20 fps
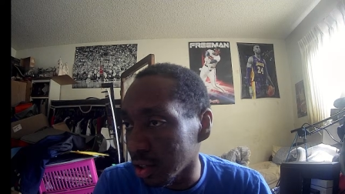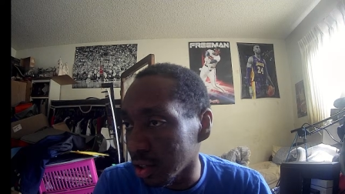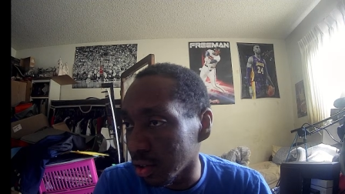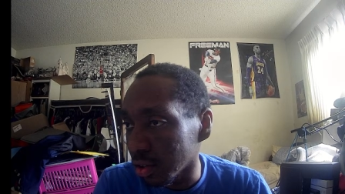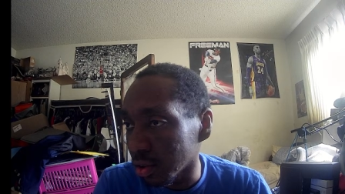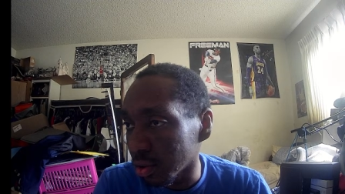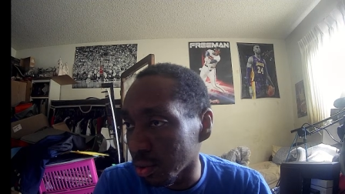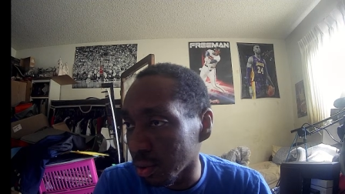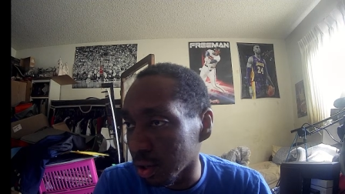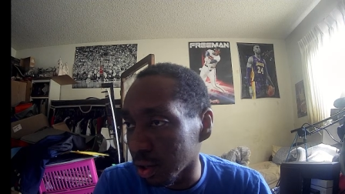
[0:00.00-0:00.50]
gonna
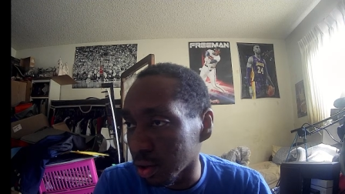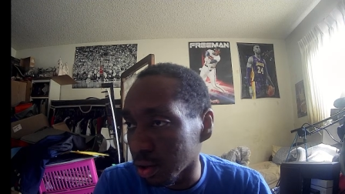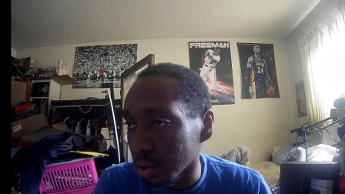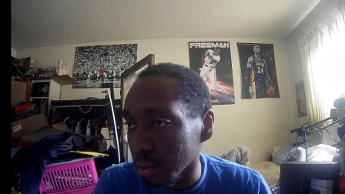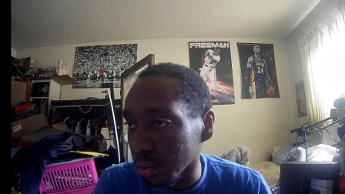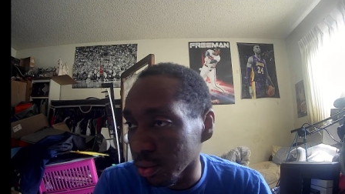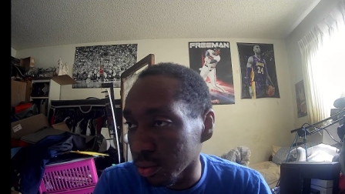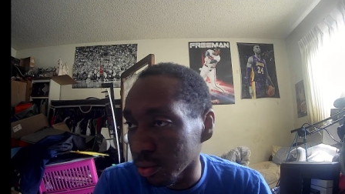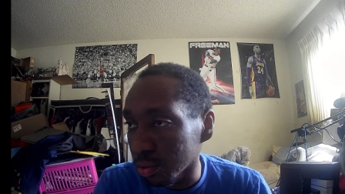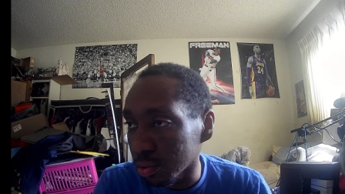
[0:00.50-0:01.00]
thread it
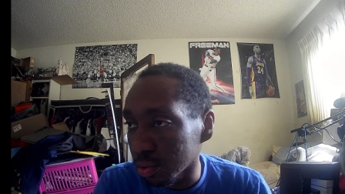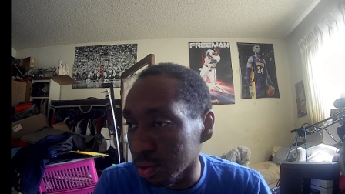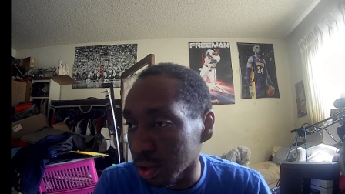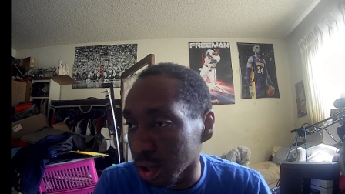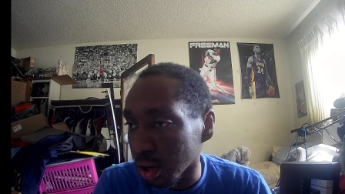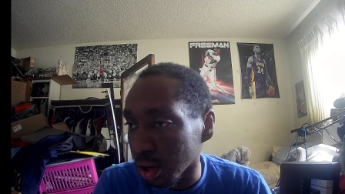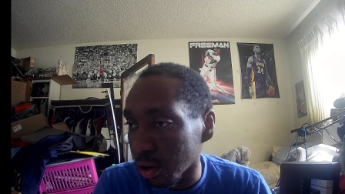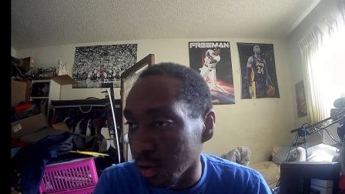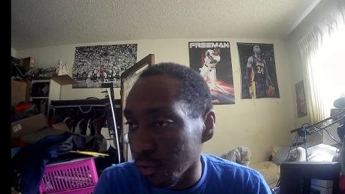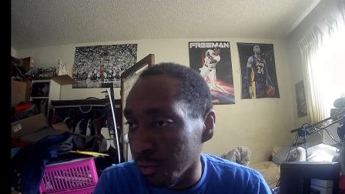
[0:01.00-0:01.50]
through to
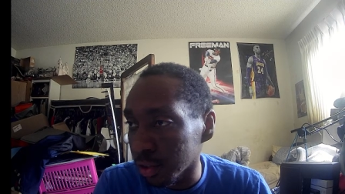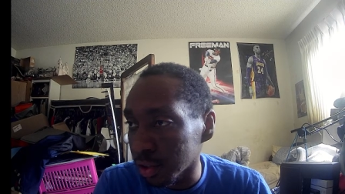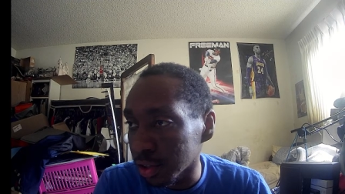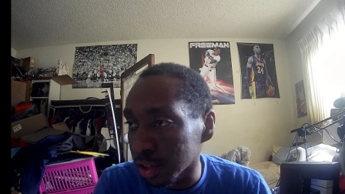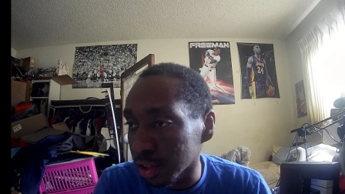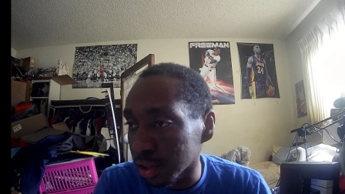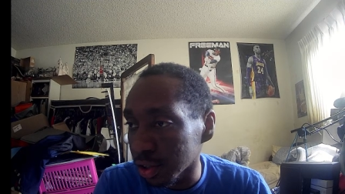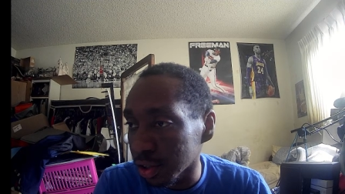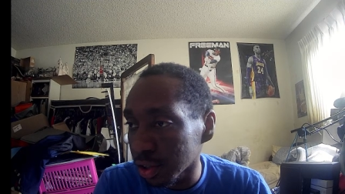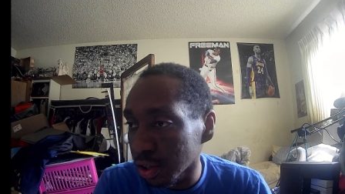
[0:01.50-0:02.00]

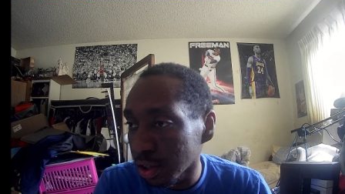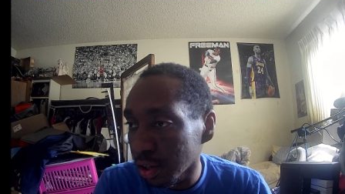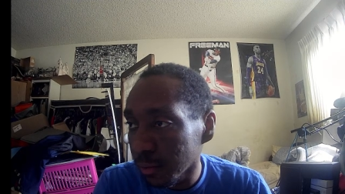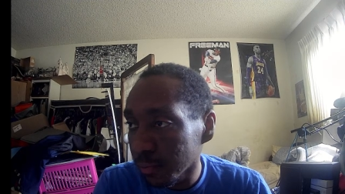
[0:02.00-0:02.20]
Kovacic.